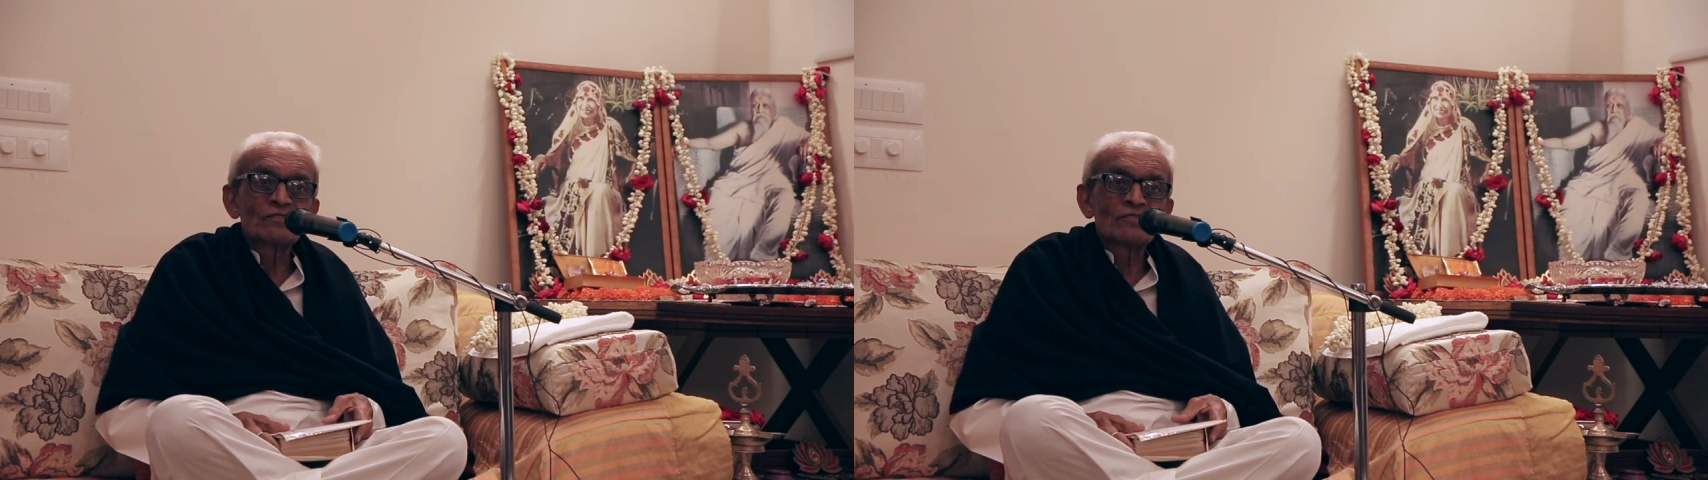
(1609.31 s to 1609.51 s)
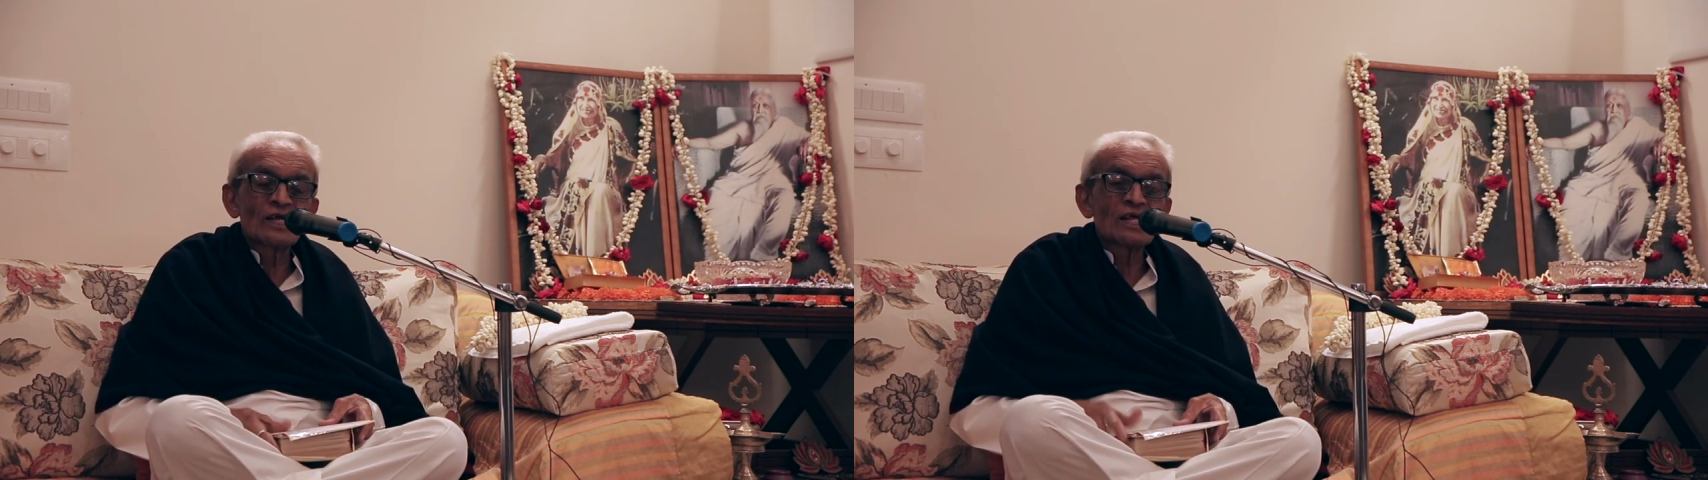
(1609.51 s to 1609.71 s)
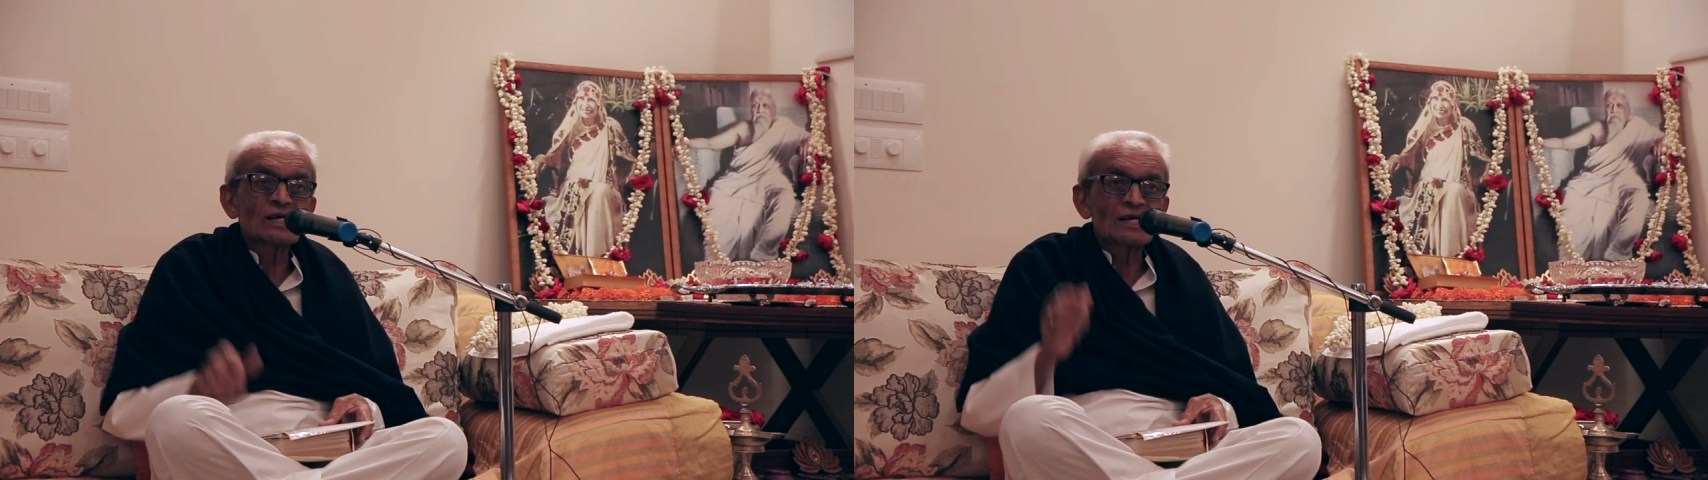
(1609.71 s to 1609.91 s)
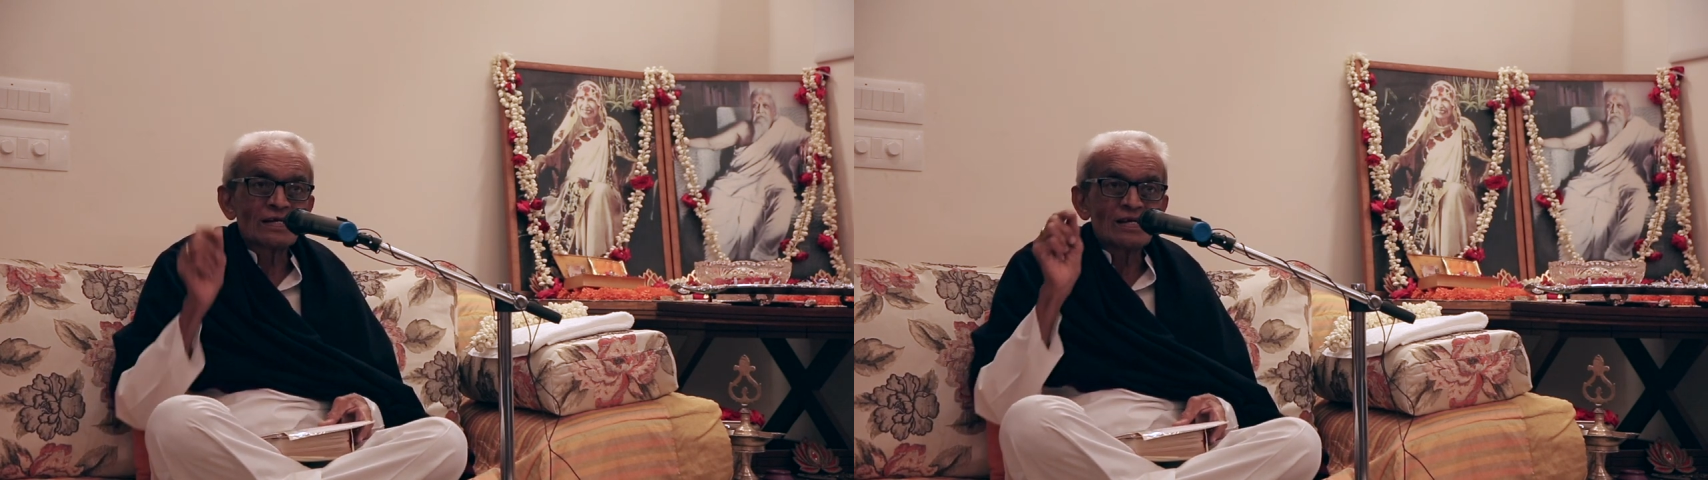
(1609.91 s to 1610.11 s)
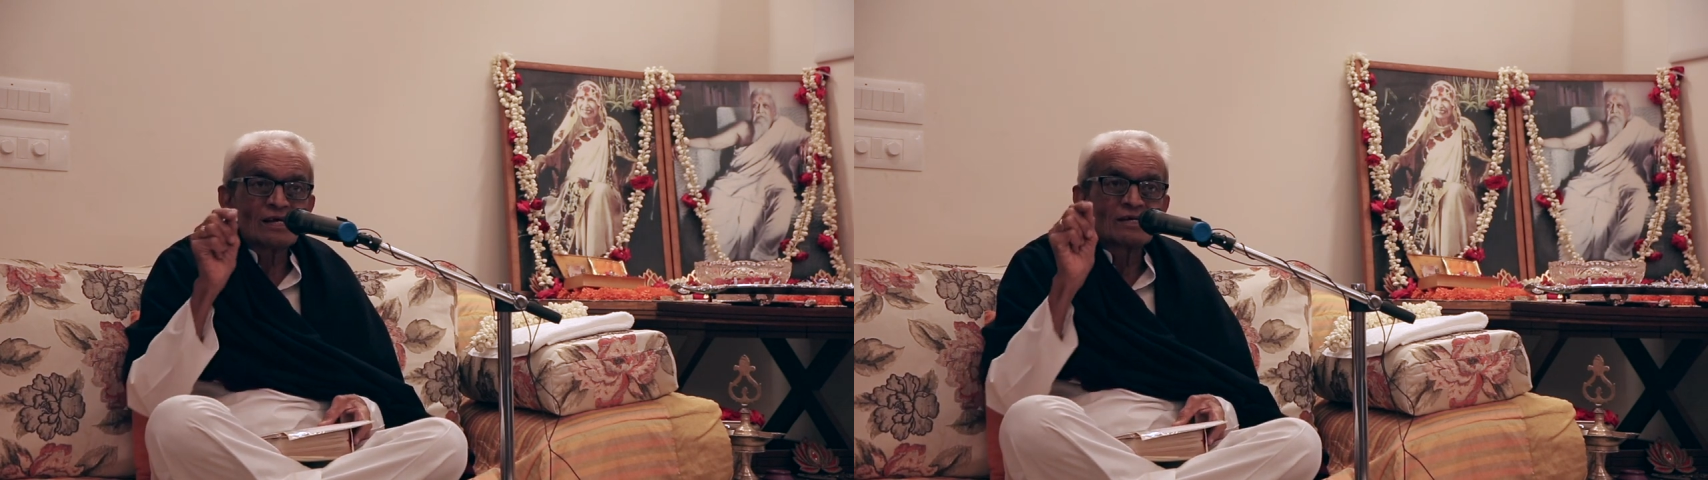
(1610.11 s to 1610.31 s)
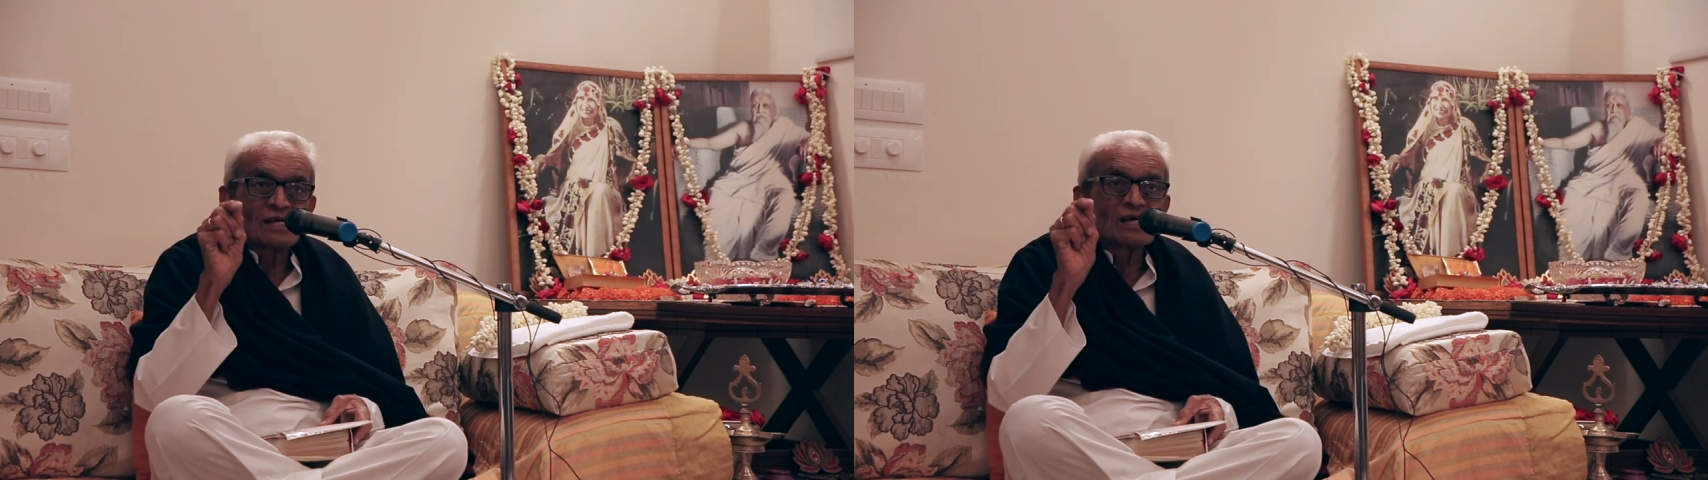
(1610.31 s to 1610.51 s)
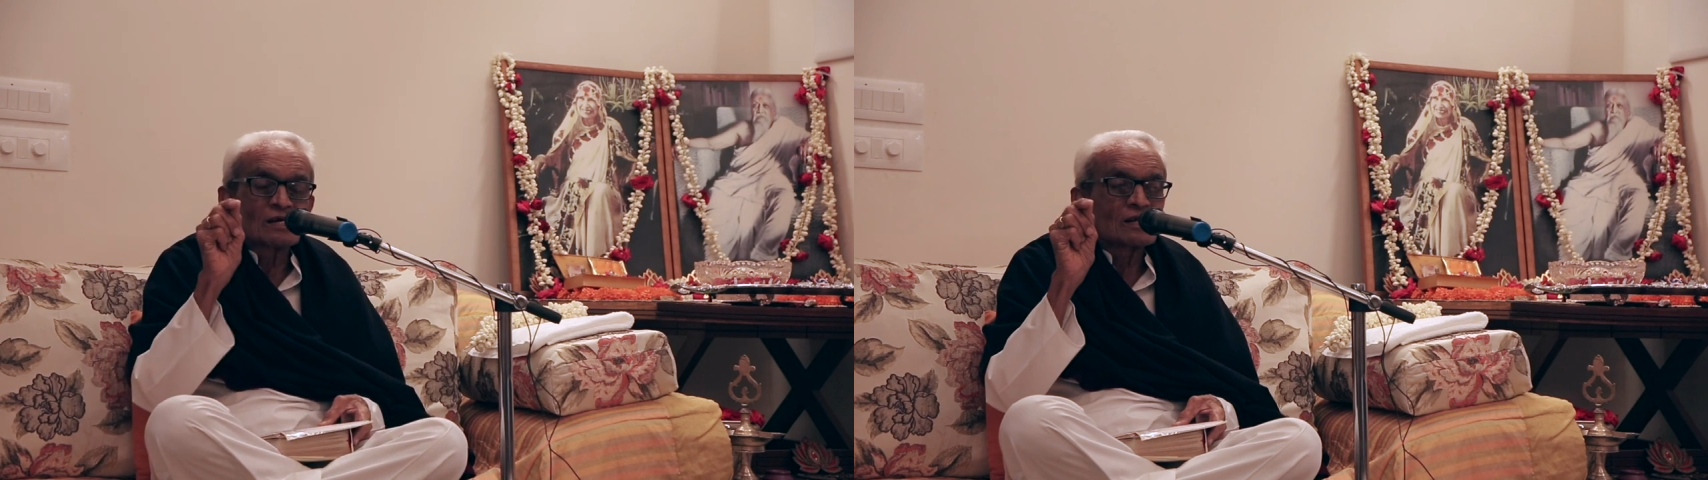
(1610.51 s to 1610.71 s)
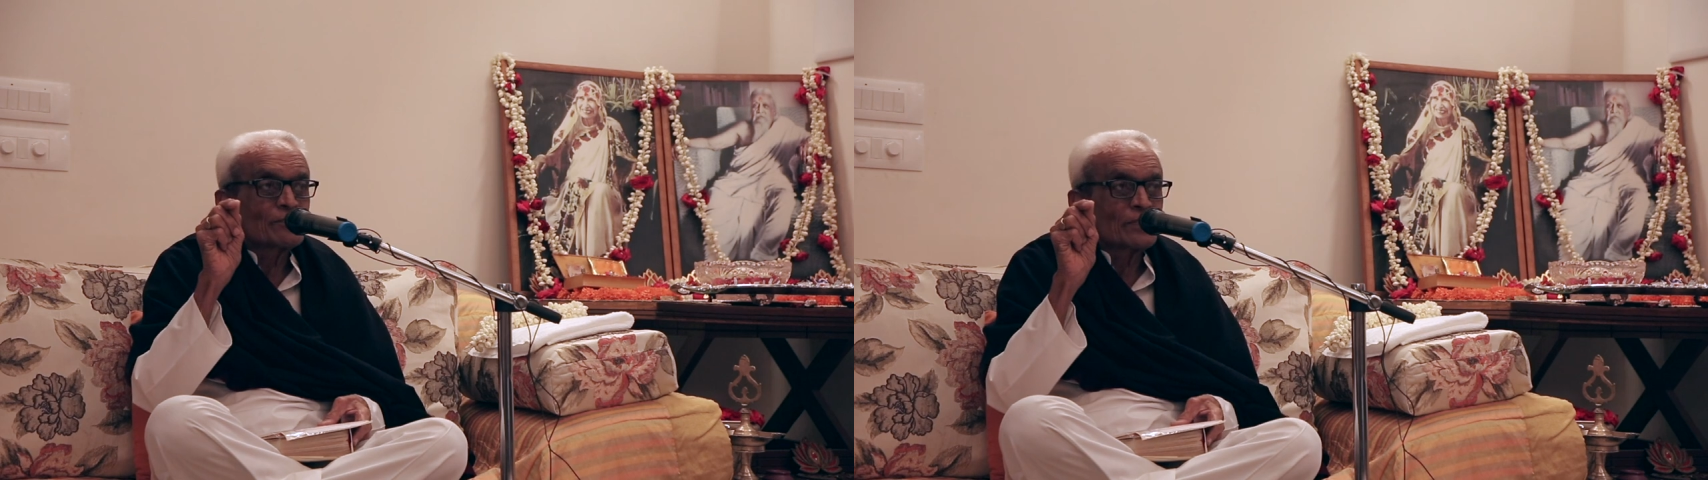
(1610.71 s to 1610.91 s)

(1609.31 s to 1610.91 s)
very categorically